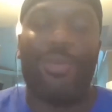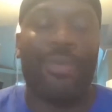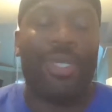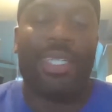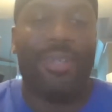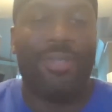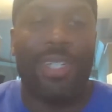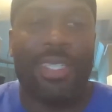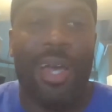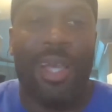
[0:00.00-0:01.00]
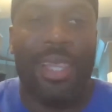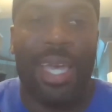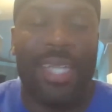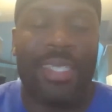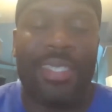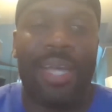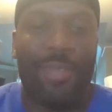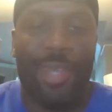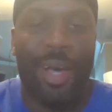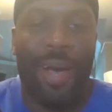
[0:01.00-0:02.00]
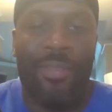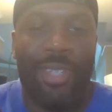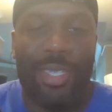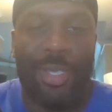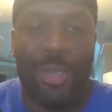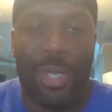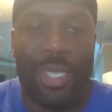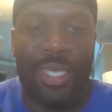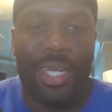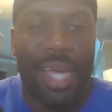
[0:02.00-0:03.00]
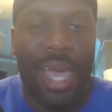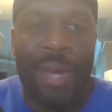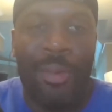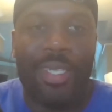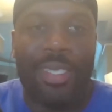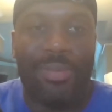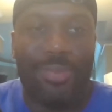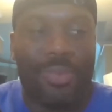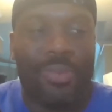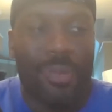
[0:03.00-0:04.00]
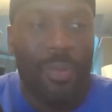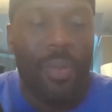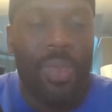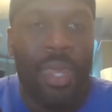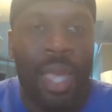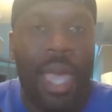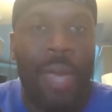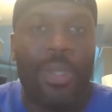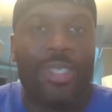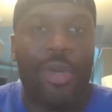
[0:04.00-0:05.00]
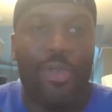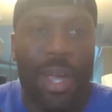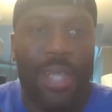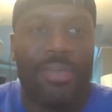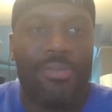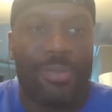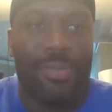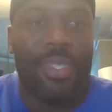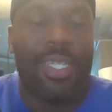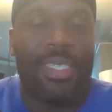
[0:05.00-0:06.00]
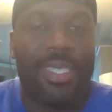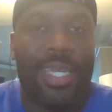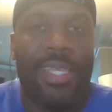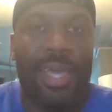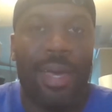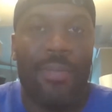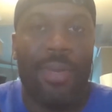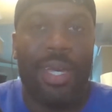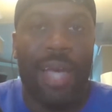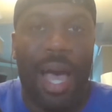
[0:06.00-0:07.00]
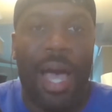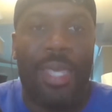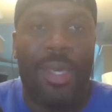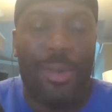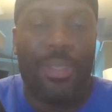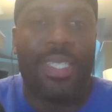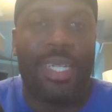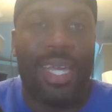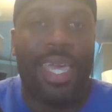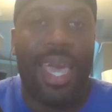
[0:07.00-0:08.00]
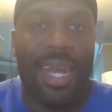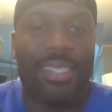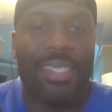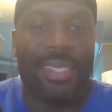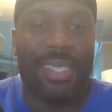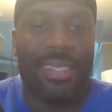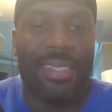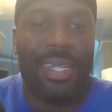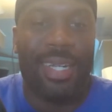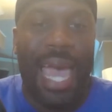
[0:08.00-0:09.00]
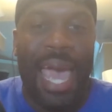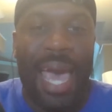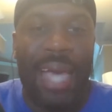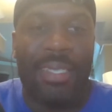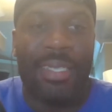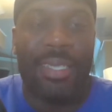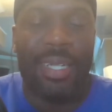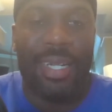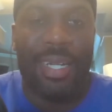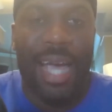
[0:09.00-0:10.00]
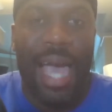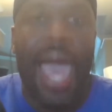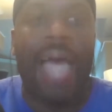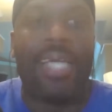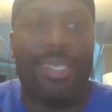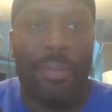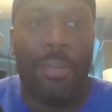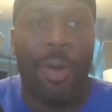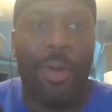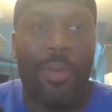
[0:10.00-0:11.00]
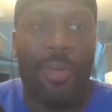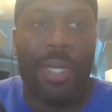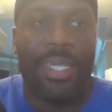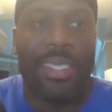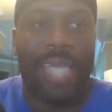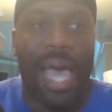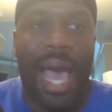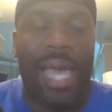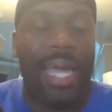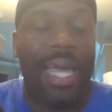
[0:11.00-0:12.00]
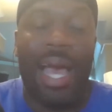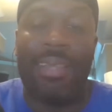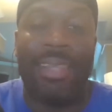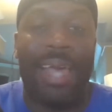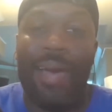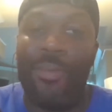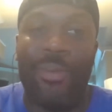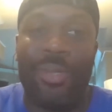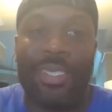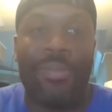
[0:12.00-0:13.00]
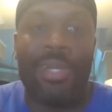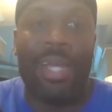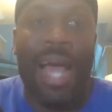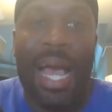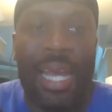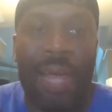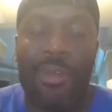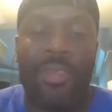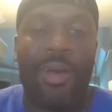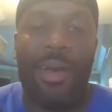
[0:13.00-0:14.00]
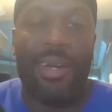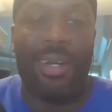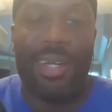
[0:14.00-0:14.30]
we should have just thought like it's never the obvious choice, and it was great to see them use Cinda Canning's assistant as the murderer because I that was something that I never thought.